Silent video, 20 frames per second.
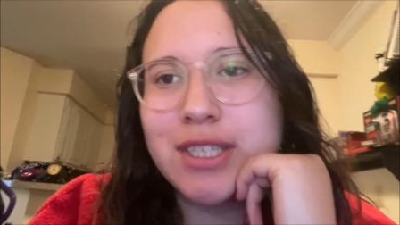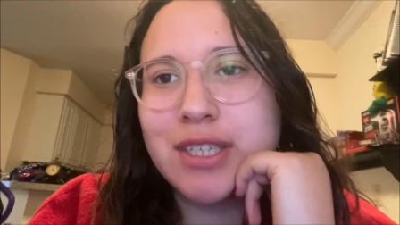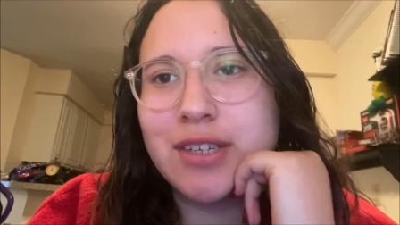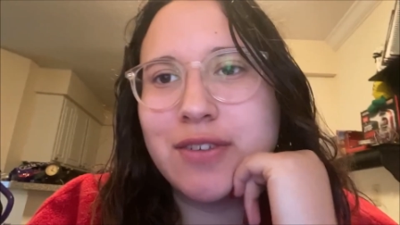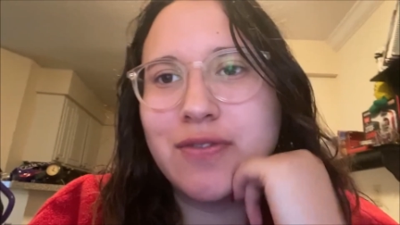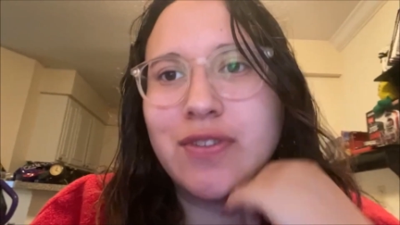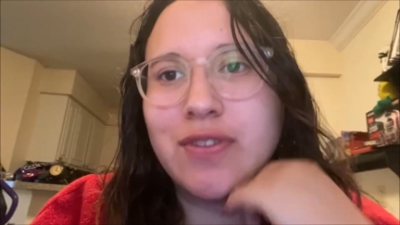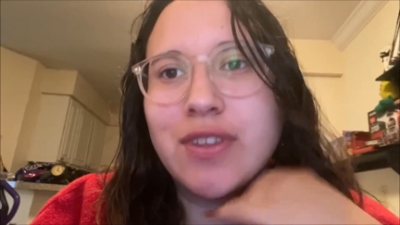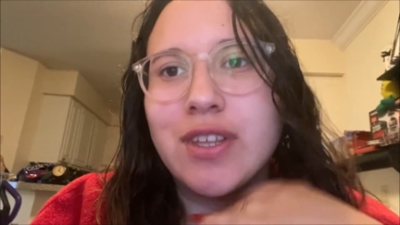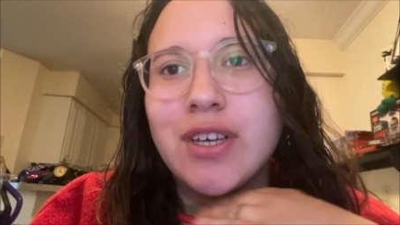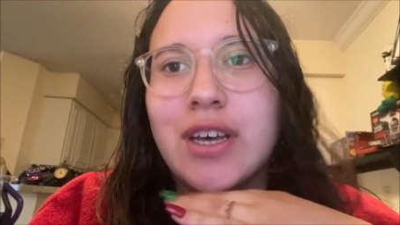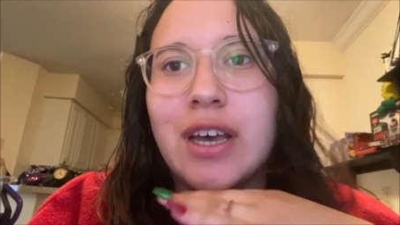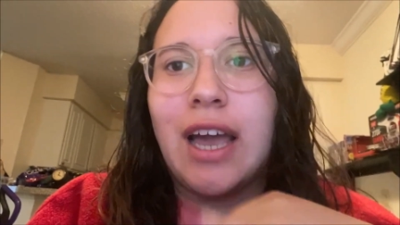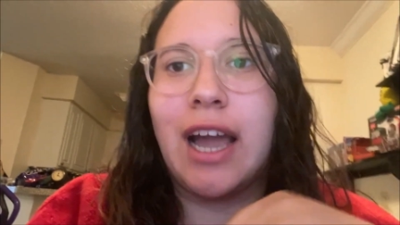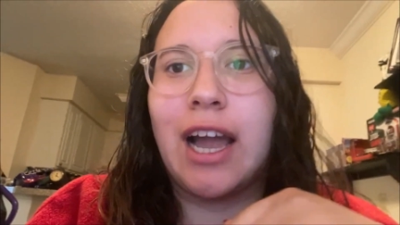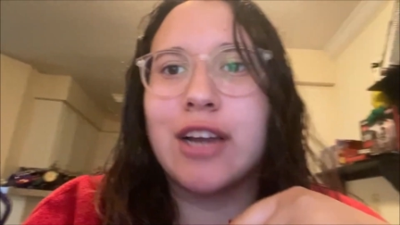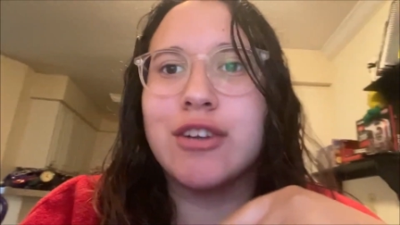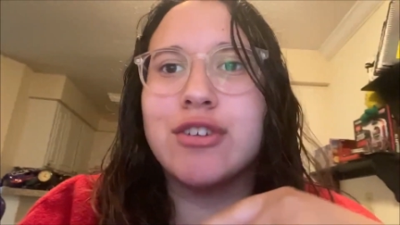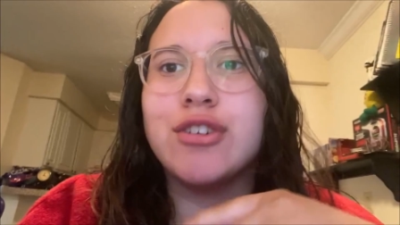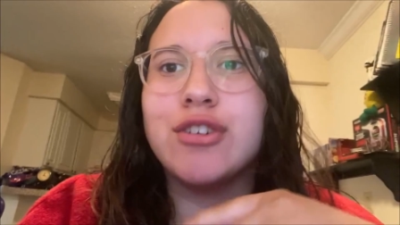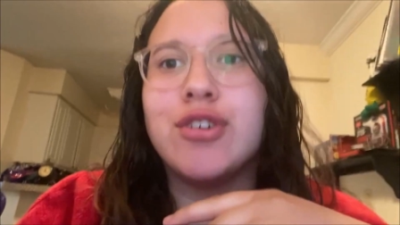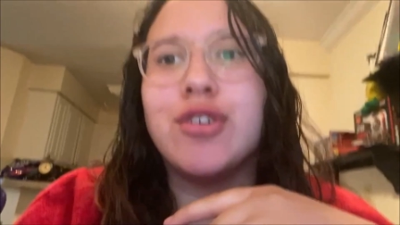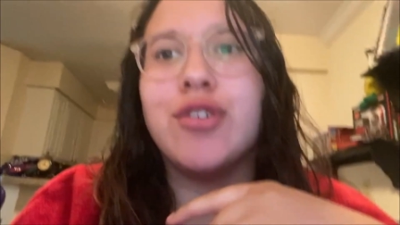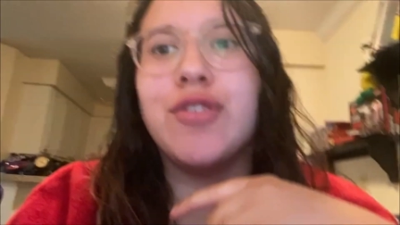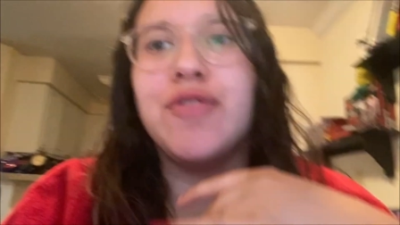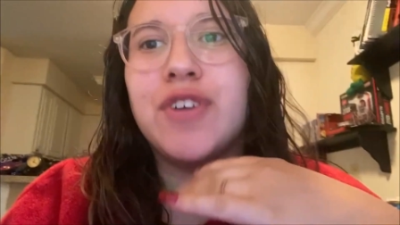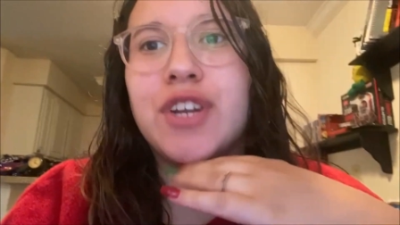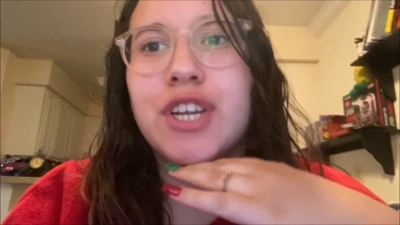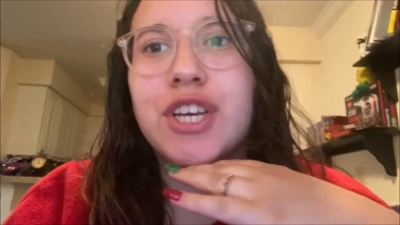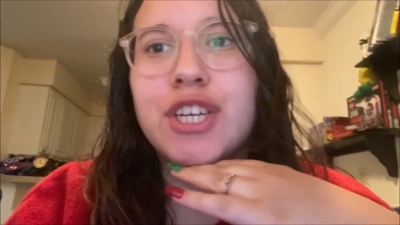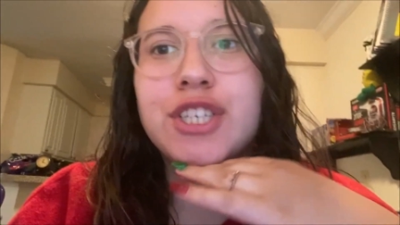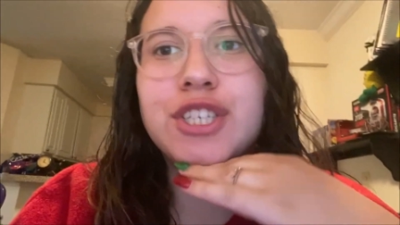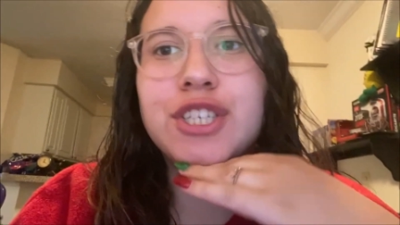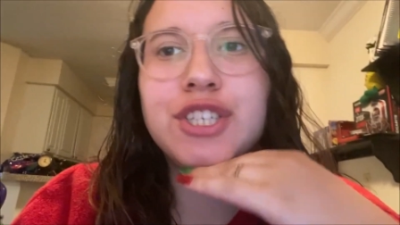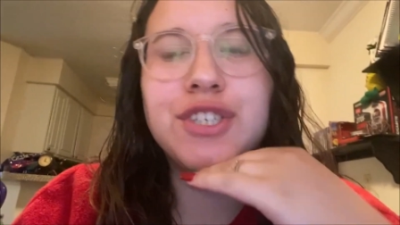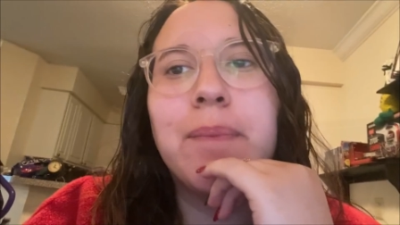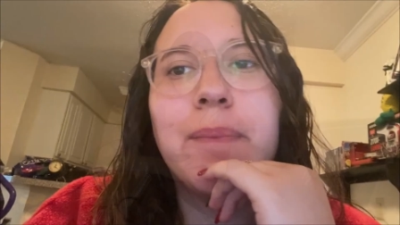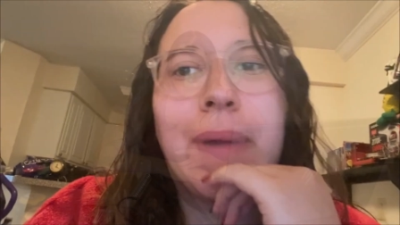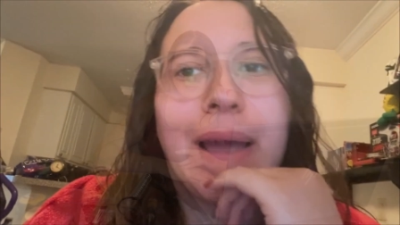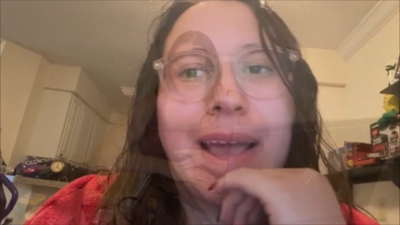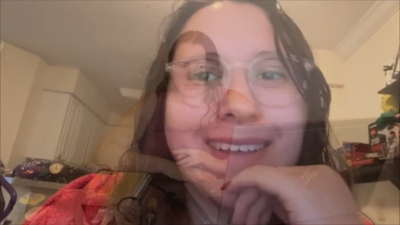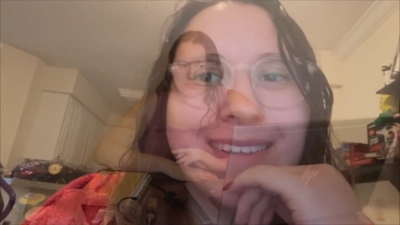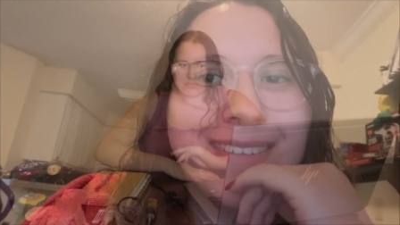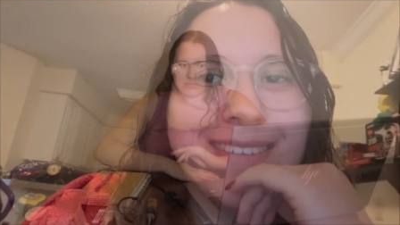of the actual footage. Bye.